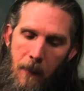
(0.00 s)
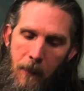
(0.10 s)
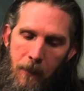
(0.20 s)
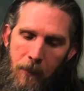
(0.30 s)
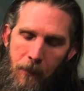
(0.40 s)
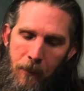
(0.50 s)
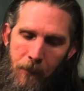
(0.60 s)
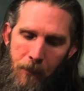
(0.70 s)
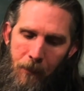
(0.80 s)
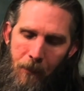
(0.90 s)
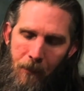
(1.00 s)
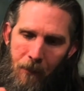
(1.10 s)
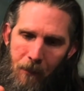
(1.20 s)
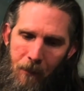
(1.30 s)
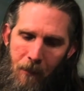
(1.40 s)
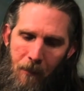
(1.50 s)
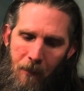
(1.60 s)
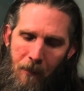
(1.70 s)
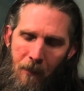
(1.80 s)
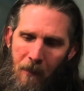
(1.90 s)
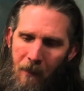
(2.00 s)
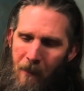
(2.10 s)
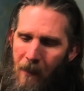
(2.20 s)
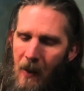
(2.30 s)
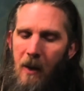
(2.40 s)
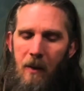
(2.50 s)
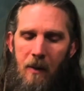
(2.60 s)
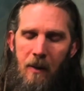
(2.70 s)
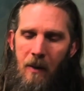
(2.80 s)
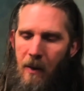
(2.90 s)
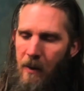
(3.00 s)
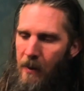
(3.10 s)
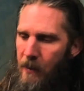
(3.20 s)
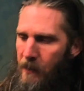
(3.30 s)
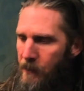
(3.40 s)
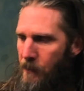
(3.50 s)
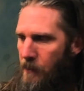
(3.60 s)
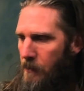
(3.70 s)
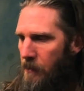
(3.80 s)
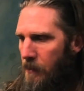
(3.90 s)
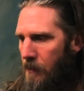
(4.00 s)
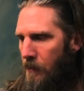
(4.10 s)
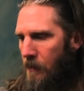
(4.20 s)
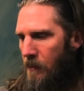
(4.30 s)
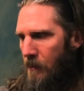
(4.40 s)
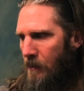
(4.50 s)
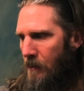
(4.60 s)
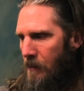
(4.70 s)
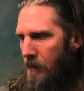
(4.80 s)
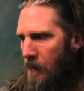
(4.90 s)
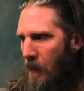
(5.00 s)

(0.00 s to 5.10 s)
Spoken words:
[no speech]